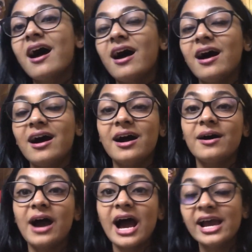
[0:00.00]

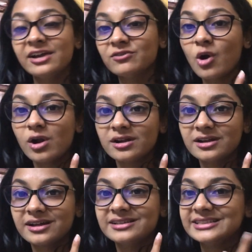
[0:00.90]
I have got
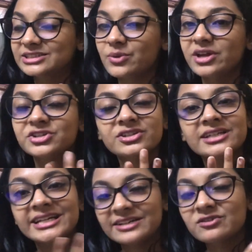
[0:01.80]
this question,
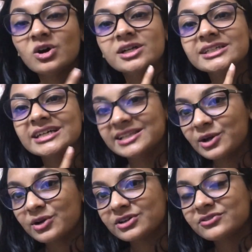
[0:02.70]
and I've got a
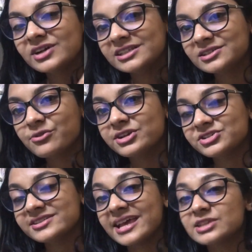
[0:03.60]
lot of other
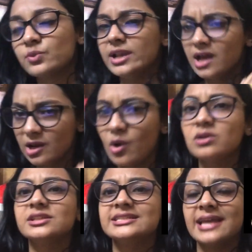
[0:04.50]
questions as well
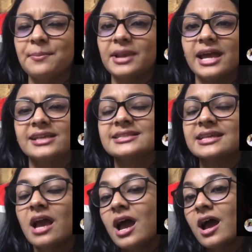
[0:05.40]
along the same lines.
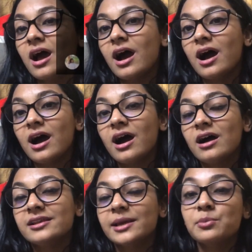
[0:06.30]

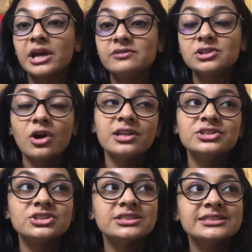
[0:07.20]
Like, private
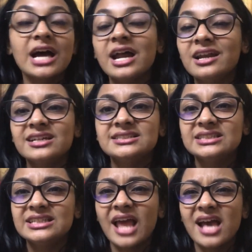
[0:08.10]
colleges are like
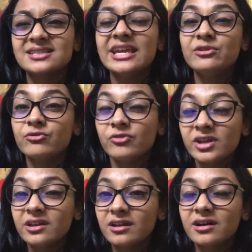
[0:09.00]
seen as
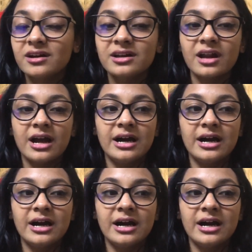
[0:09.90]
inferior.